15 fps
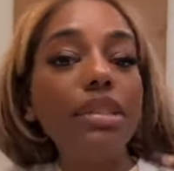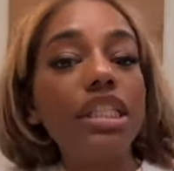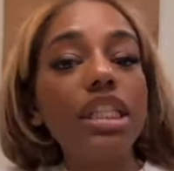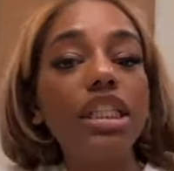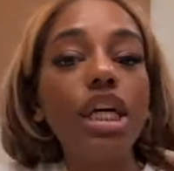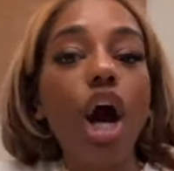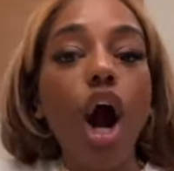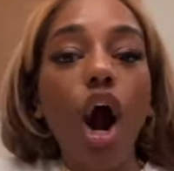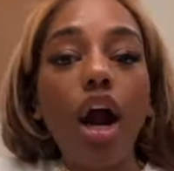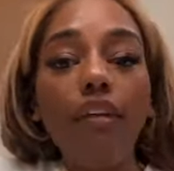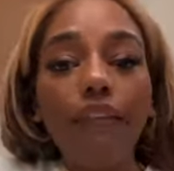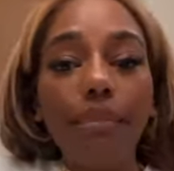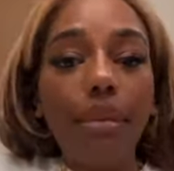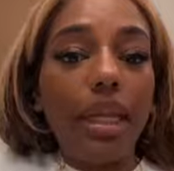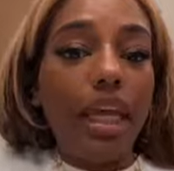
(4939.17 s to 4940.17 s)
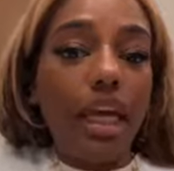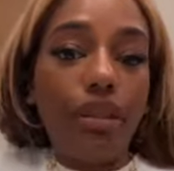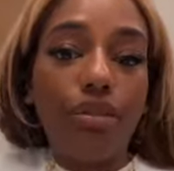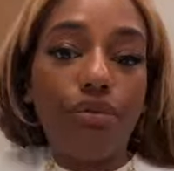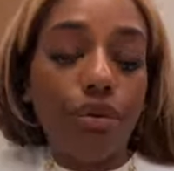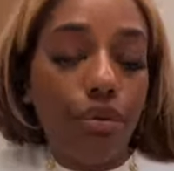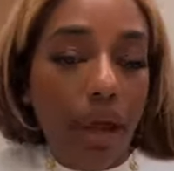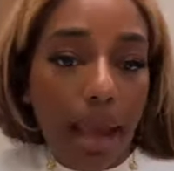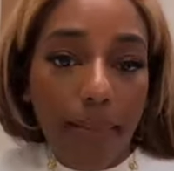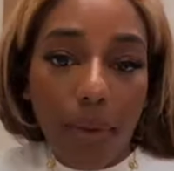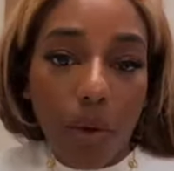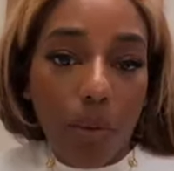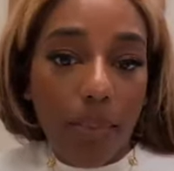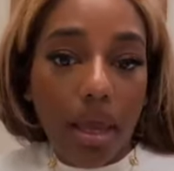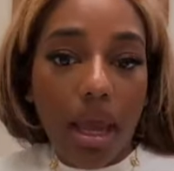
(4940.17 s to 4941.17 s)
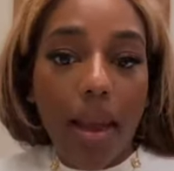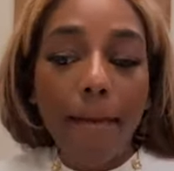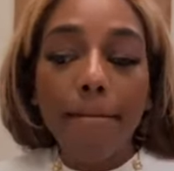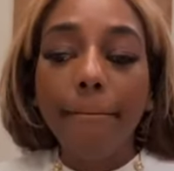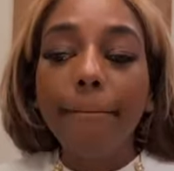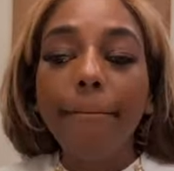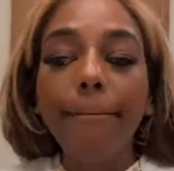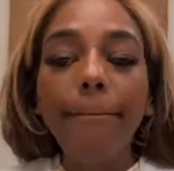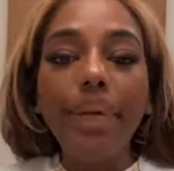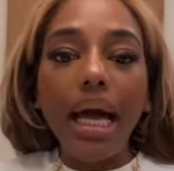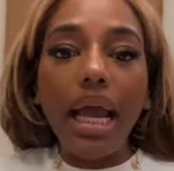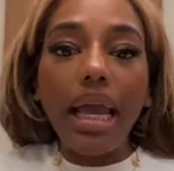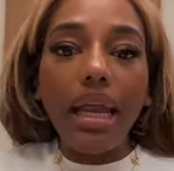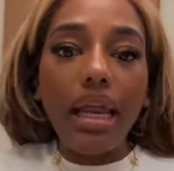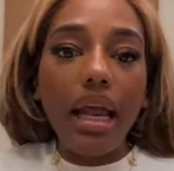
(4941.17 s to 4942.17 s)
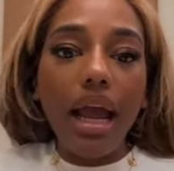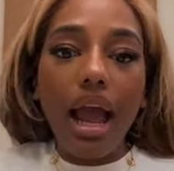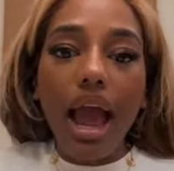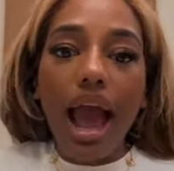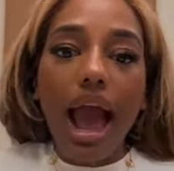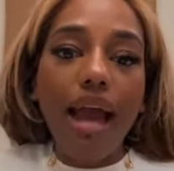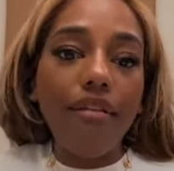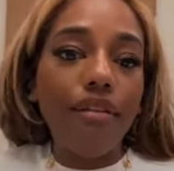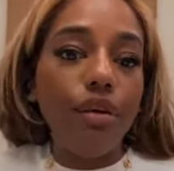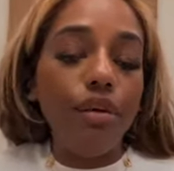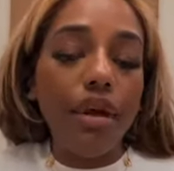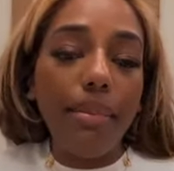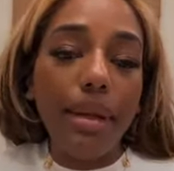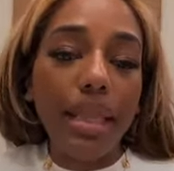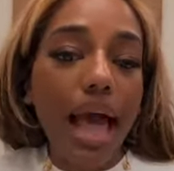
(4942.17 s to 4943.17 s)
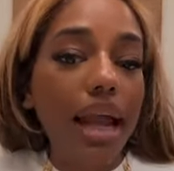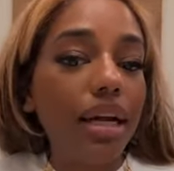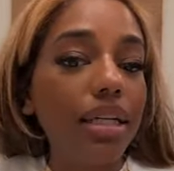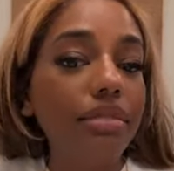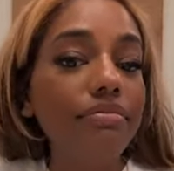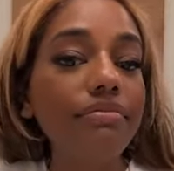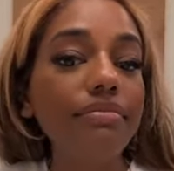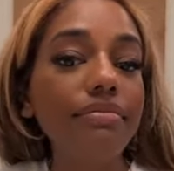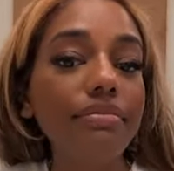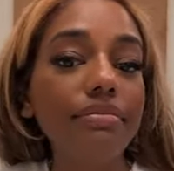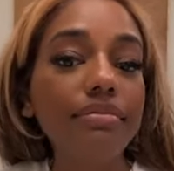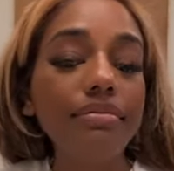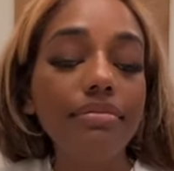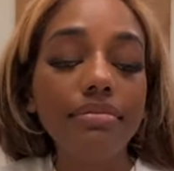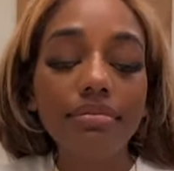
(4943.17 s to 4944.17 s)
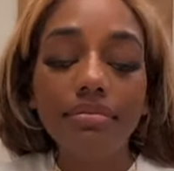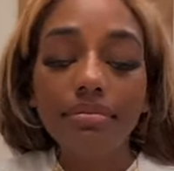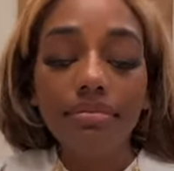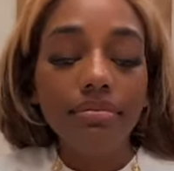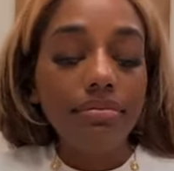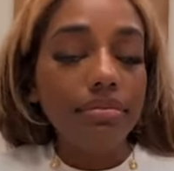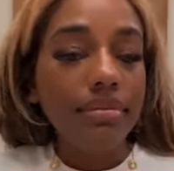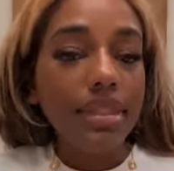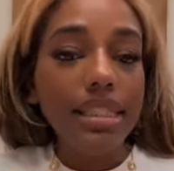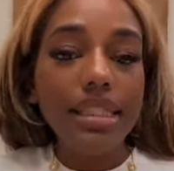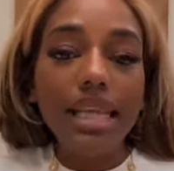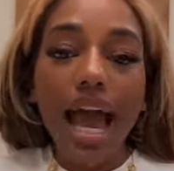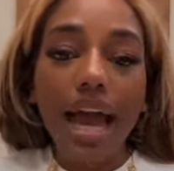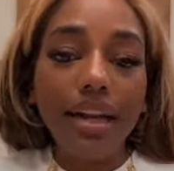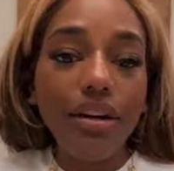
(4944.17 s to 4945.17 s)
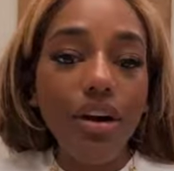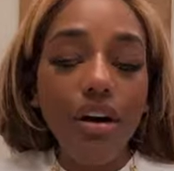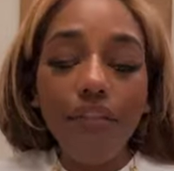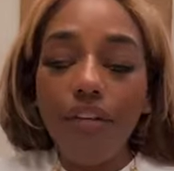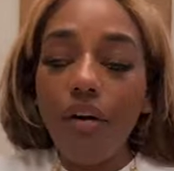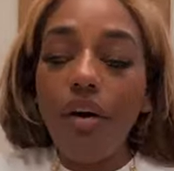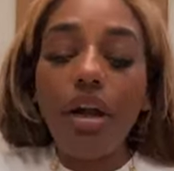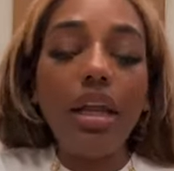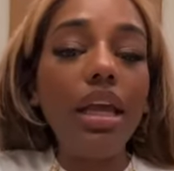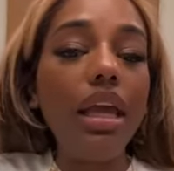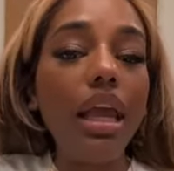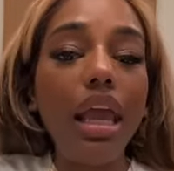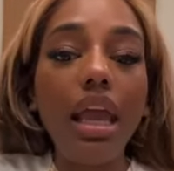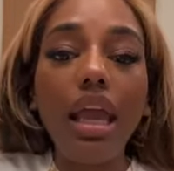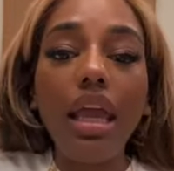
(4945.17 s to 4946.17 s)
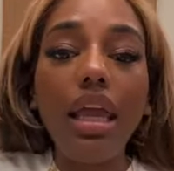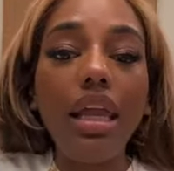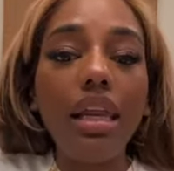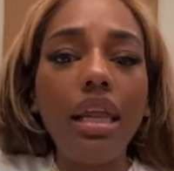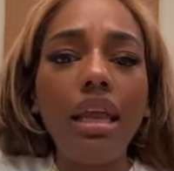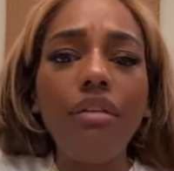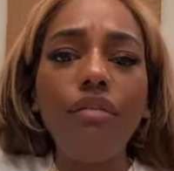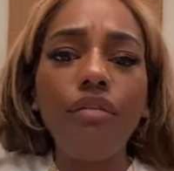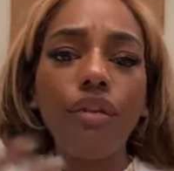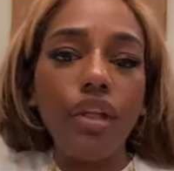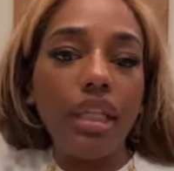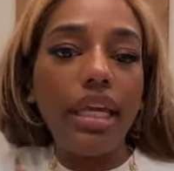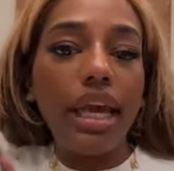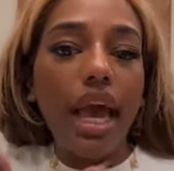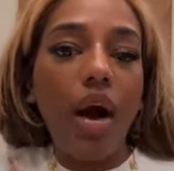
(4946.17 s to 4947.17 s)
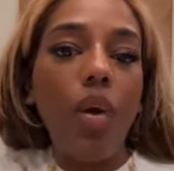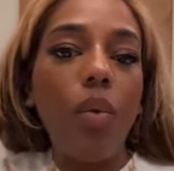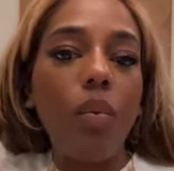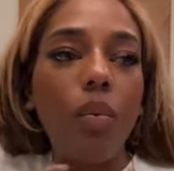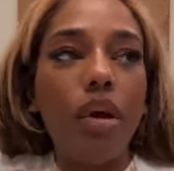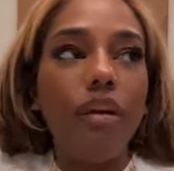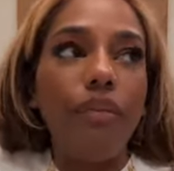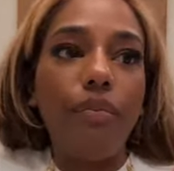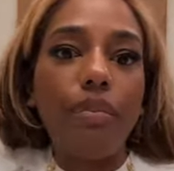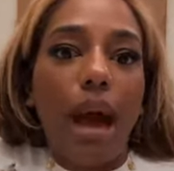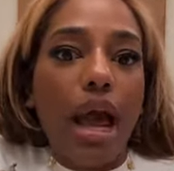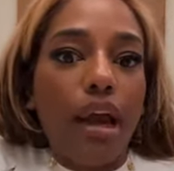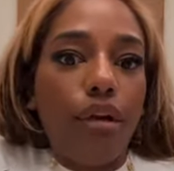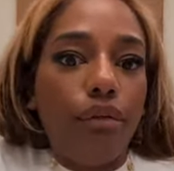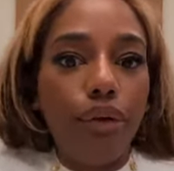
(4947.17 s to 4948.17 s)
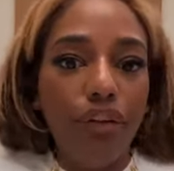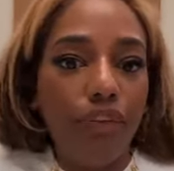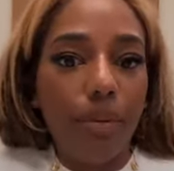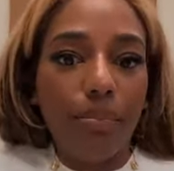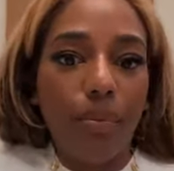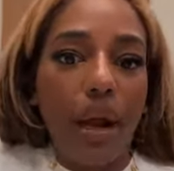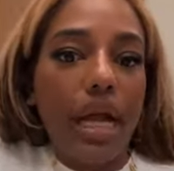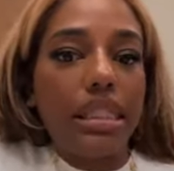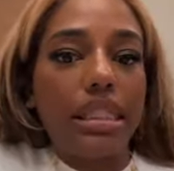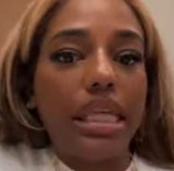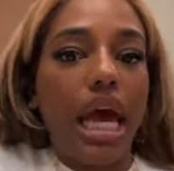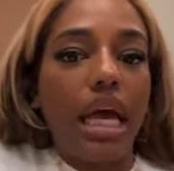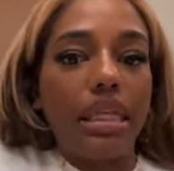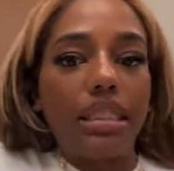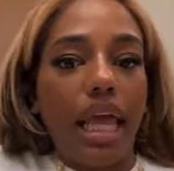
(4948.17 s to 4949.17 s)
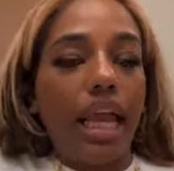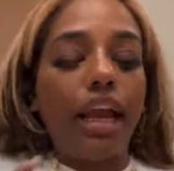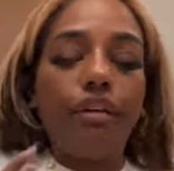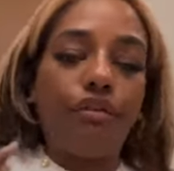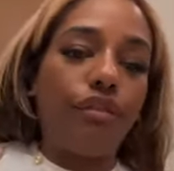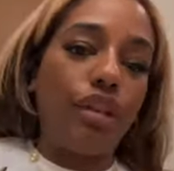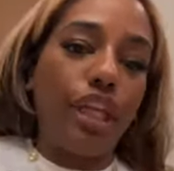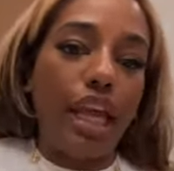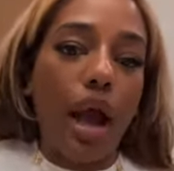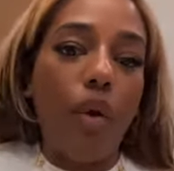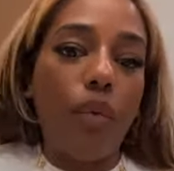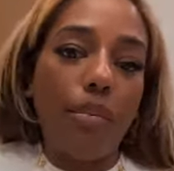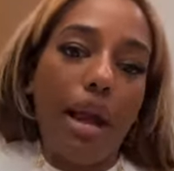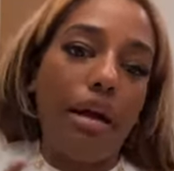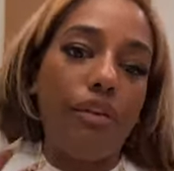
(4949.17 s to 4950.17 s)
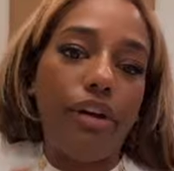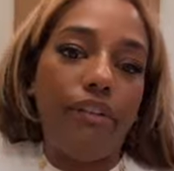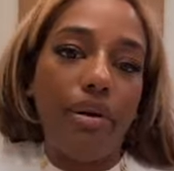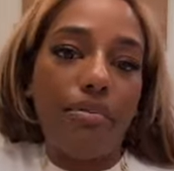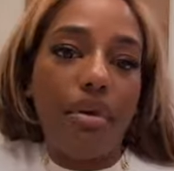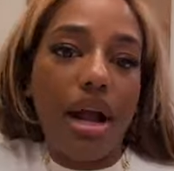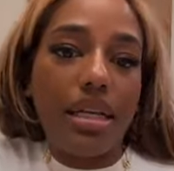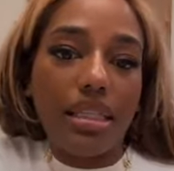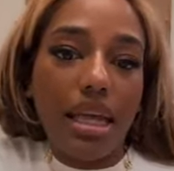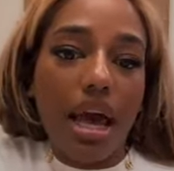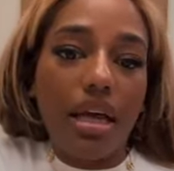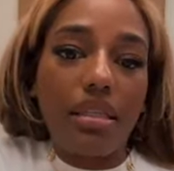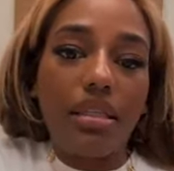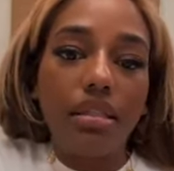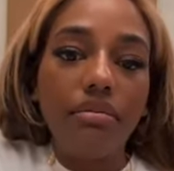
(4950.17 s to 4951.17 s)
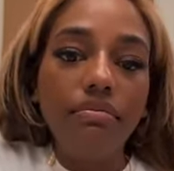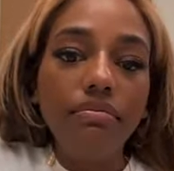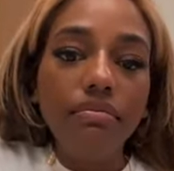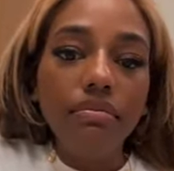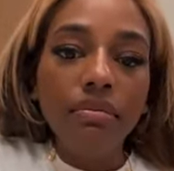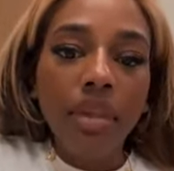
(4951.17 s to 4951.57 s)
it was just hard for me to get through that moment. But I wrote him a letter, signed off on it, and it really helped with my grieving process. Like, it really helped with my grieving process.